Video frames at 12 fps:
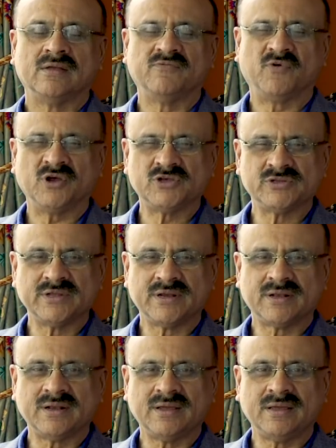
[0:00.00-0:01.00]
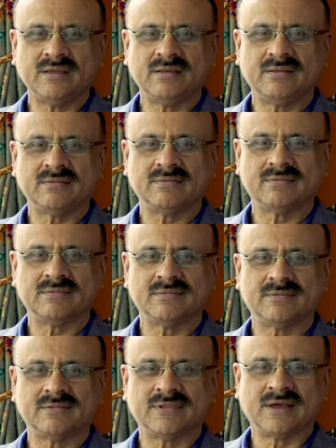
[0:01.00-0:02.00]
Unfortunately,
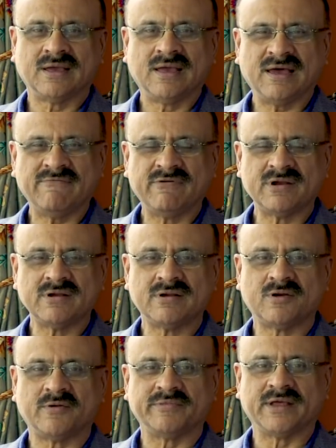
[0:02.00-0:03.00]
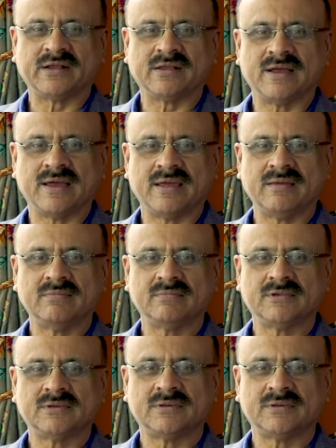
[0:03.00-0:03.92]
the governor of that time,